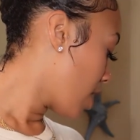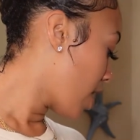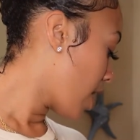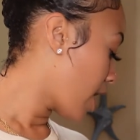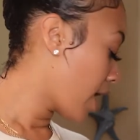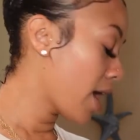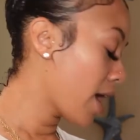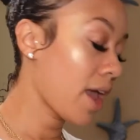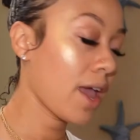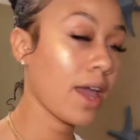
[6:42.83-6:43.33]

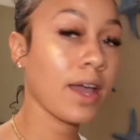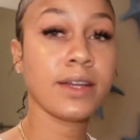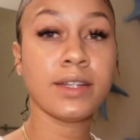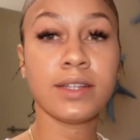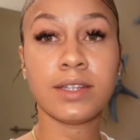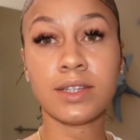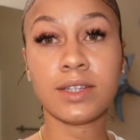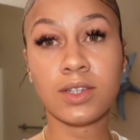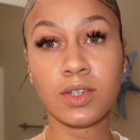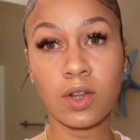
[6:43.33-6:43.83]
and
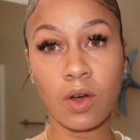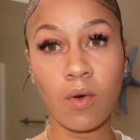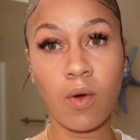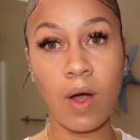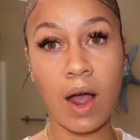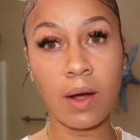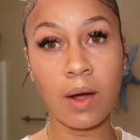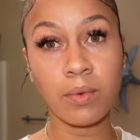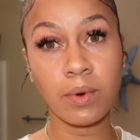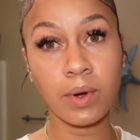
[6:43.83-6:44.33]
so
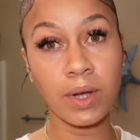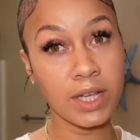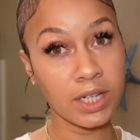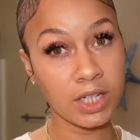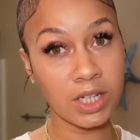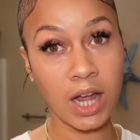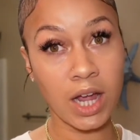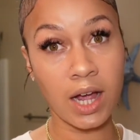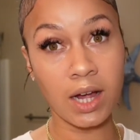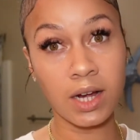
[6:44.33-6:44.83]
I
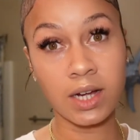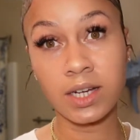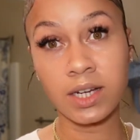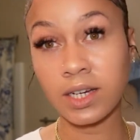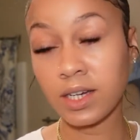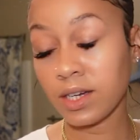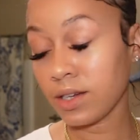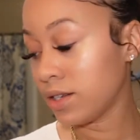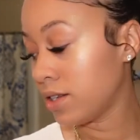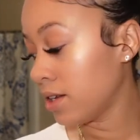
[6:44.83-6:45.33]
wish I
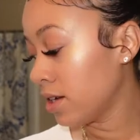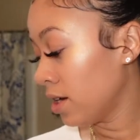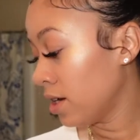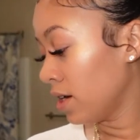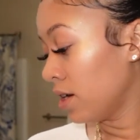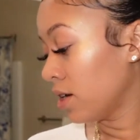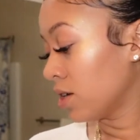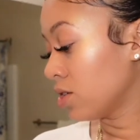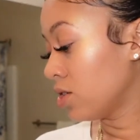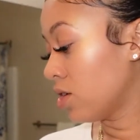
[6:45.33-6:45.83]
could
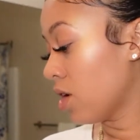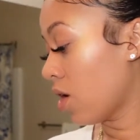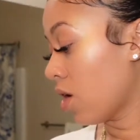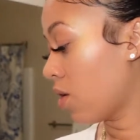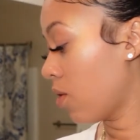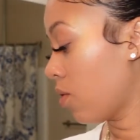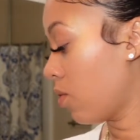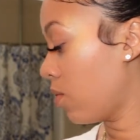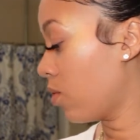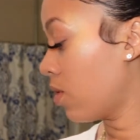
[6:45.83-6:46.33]

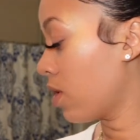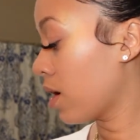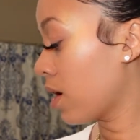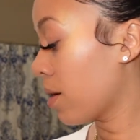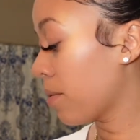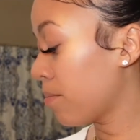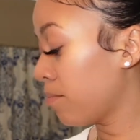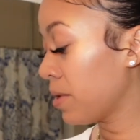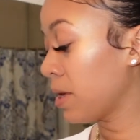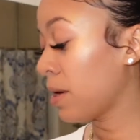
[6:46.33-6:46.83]
go
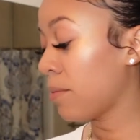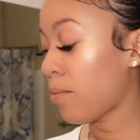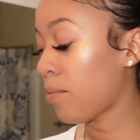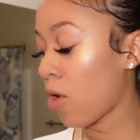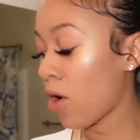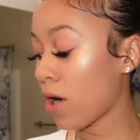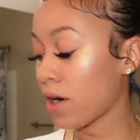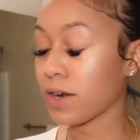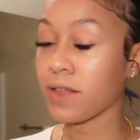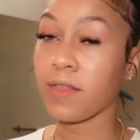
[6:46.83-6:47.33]
be a
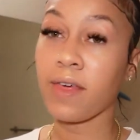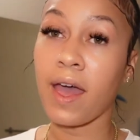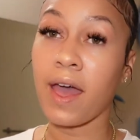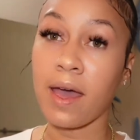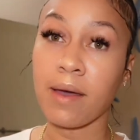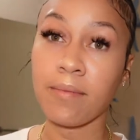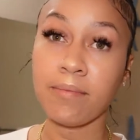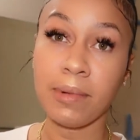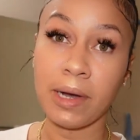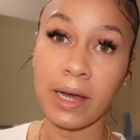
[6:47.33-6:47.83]
part of
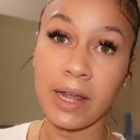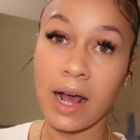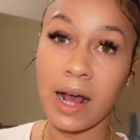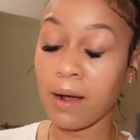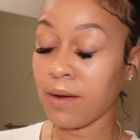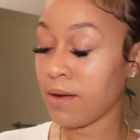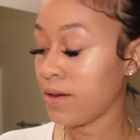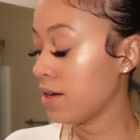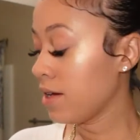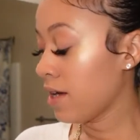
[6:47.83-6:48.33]
that, but I
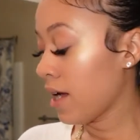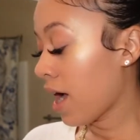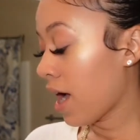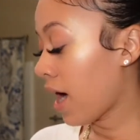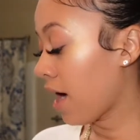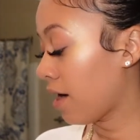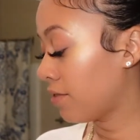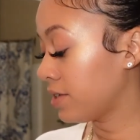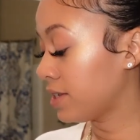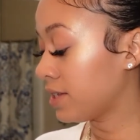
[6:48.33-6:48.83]

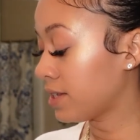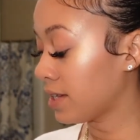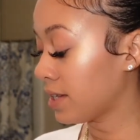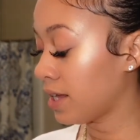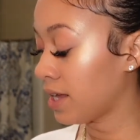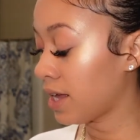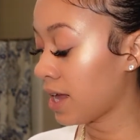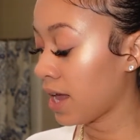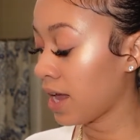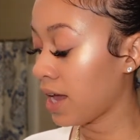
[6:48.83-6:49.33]
obviously
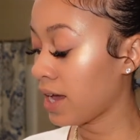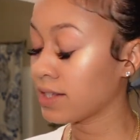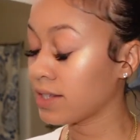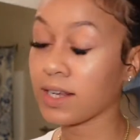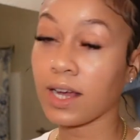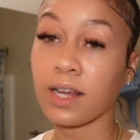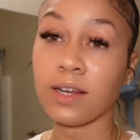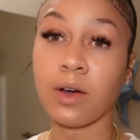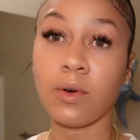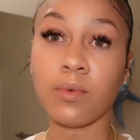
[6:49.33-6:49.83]
can't.
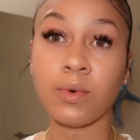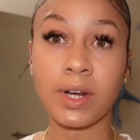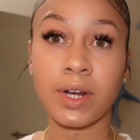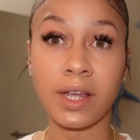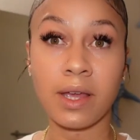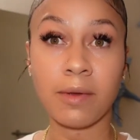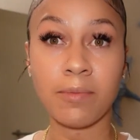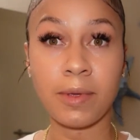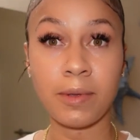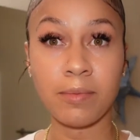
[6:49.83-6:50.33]
I don't want to
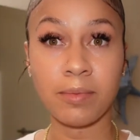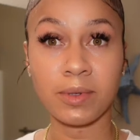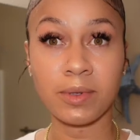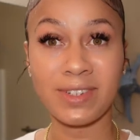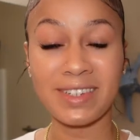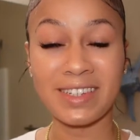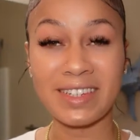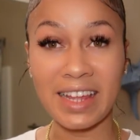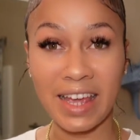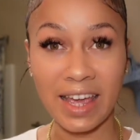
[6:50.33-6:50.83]
get people
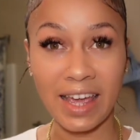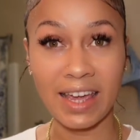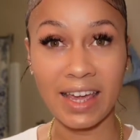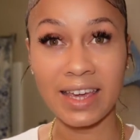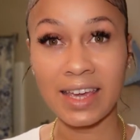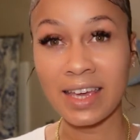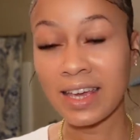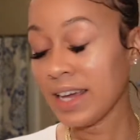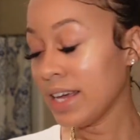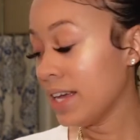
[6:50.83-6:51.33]

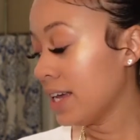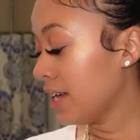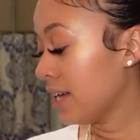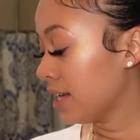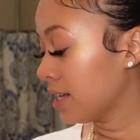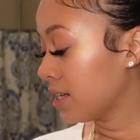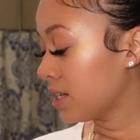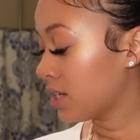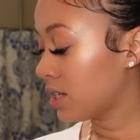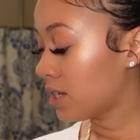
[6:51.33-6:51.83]
sick.
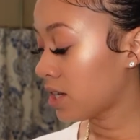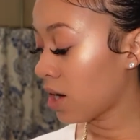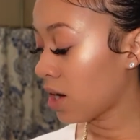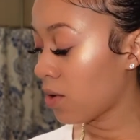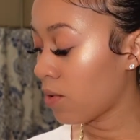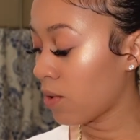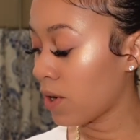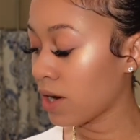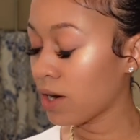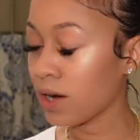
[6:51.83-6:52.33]

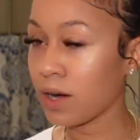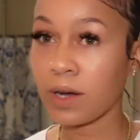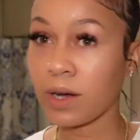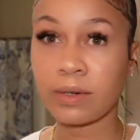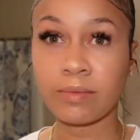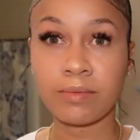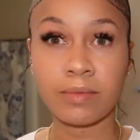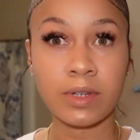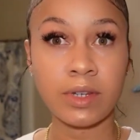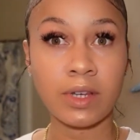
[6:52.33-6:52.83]
So
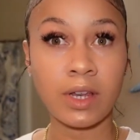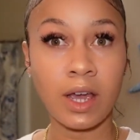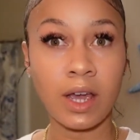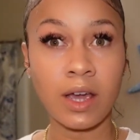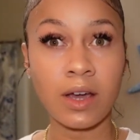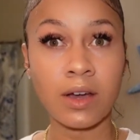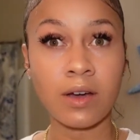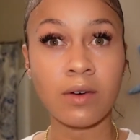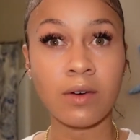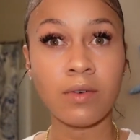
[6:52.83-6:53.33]

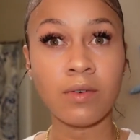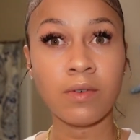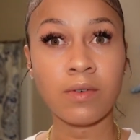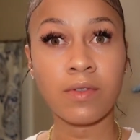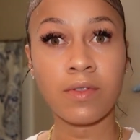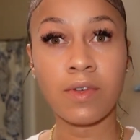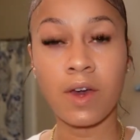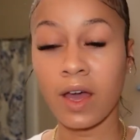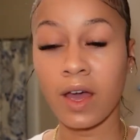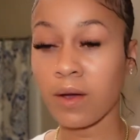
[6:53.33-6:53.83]
now
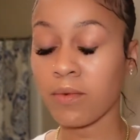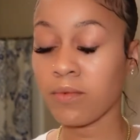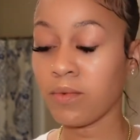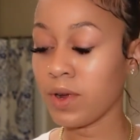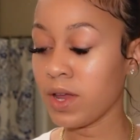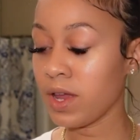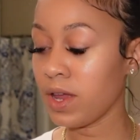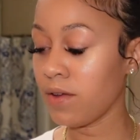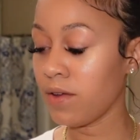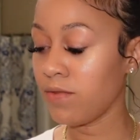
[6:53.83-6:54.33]
that
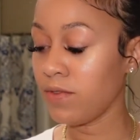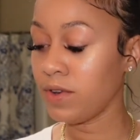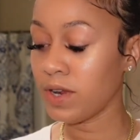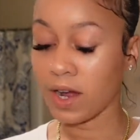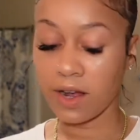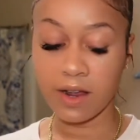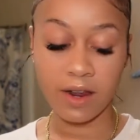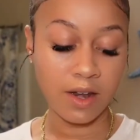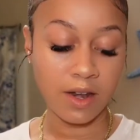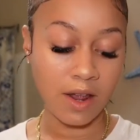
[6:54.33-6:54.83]
we've
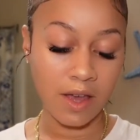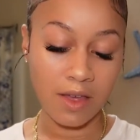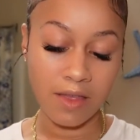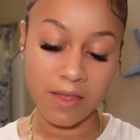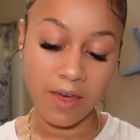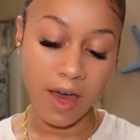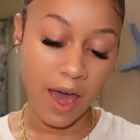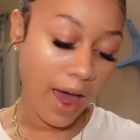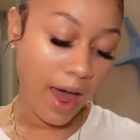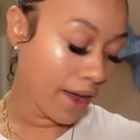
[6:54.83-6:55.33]
done
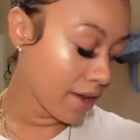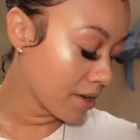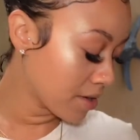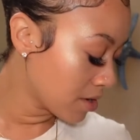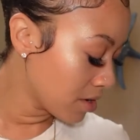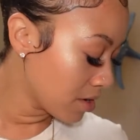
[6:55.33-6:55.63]
that,